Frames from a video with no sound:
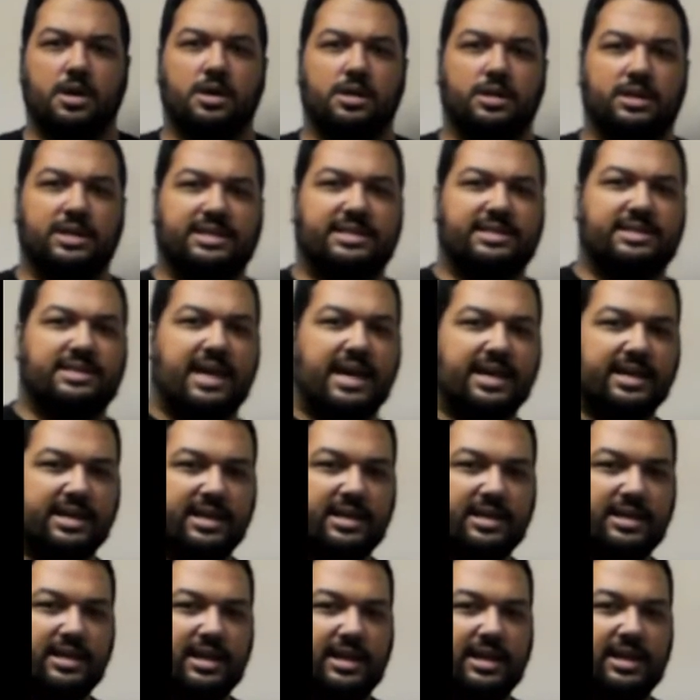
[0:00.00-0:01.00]
The
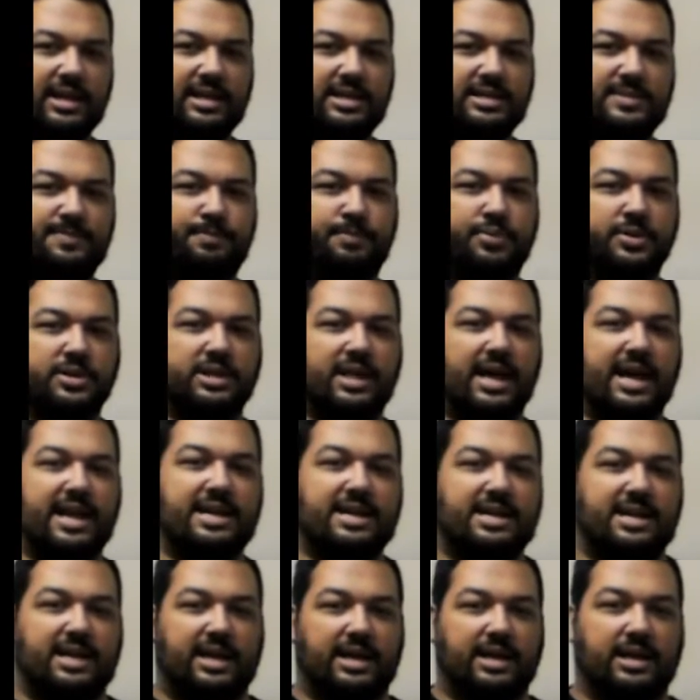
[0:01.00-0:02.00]
second is
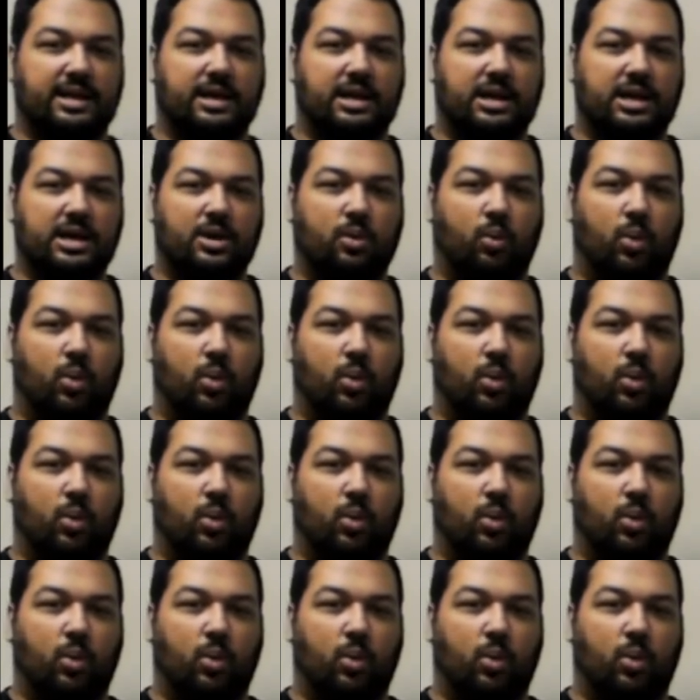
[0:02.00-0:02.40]
blending